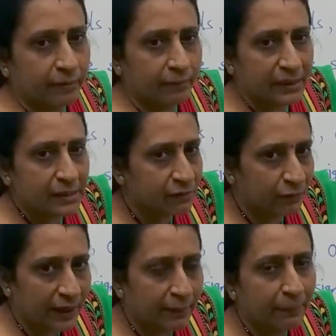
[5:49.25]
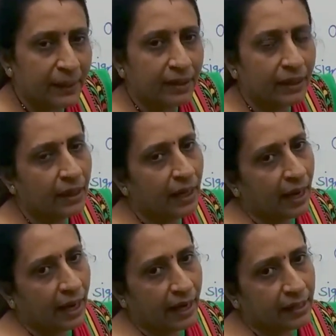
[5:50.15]
Means one pair
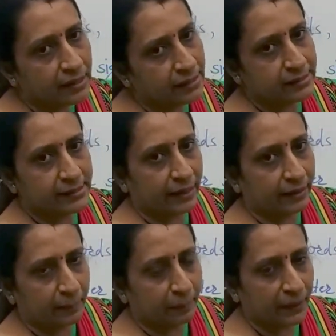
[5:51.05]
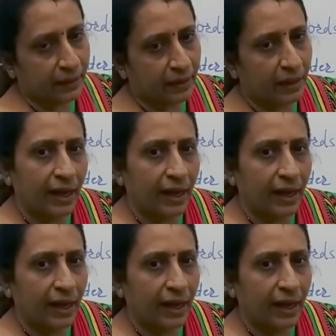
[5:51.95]
and second pair.